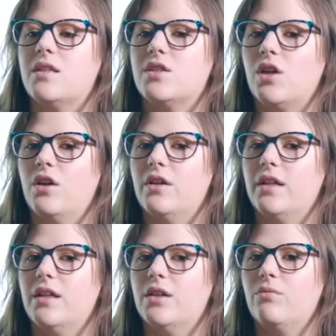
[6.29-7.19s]
I
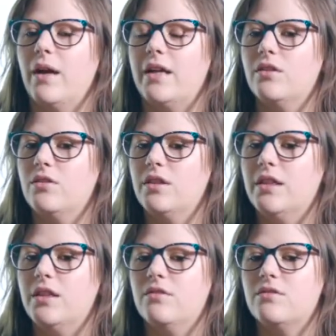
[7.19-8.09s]
started
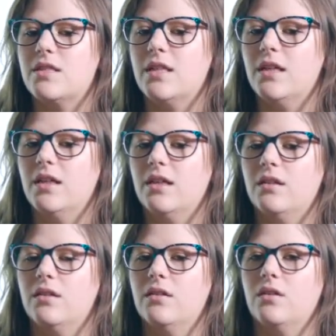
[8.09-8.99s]
regularly
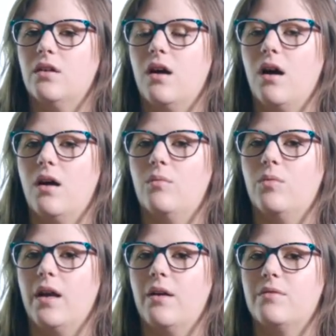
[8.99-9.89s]
using
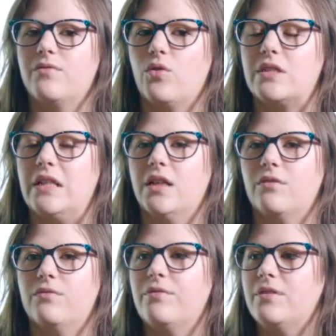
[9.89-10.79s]
when I was
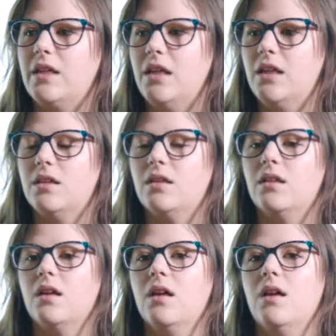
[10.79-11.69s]
14 or 15,